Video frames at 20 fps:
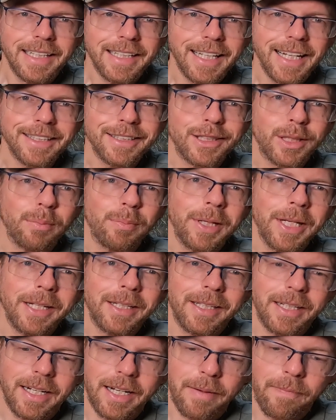that's the
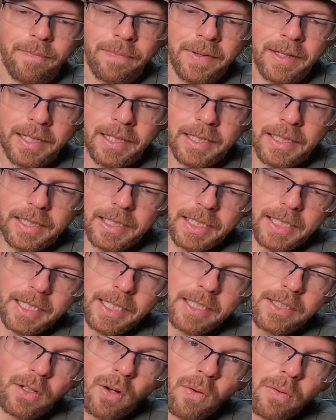peak time.
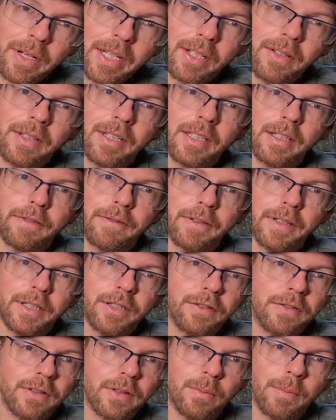It's only good in the
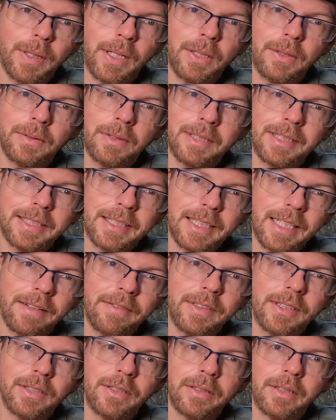fridge for about
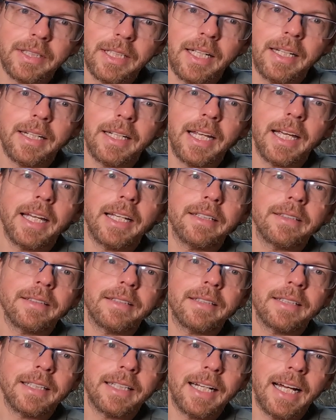7 to 10
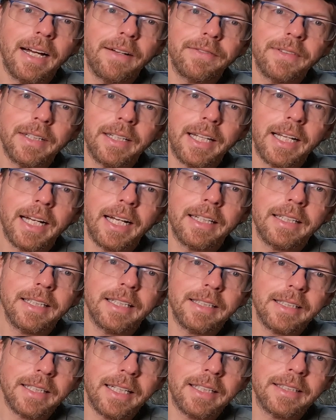days. After that,
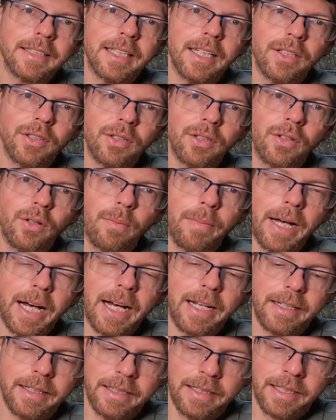these eggs tend to go
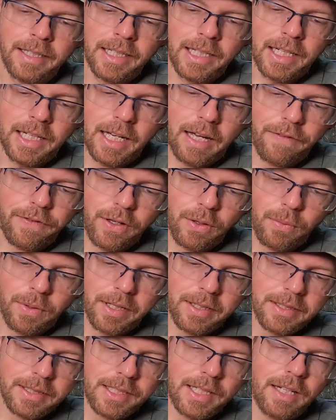bad. If you
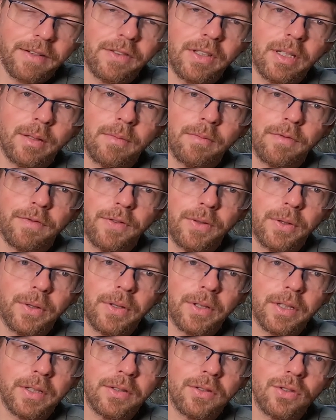want to save them
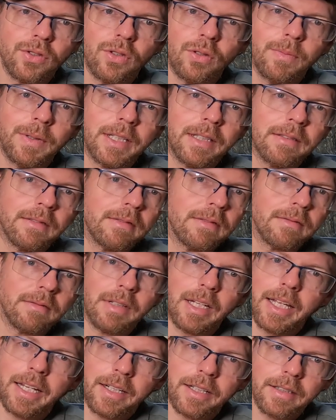for consuming
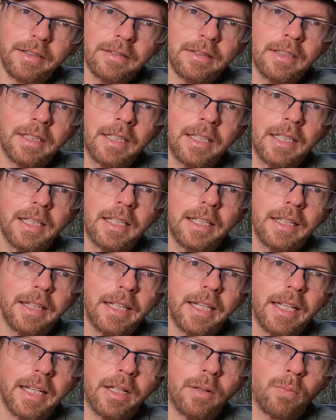later,
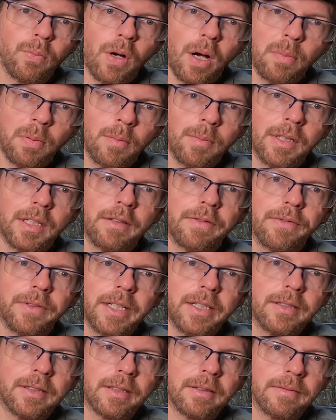then pop them in the
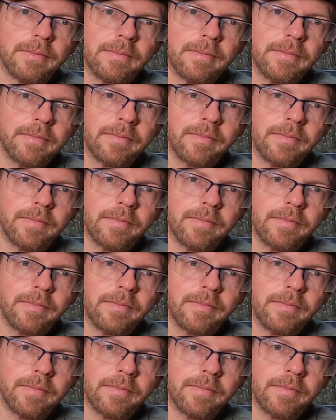freezer.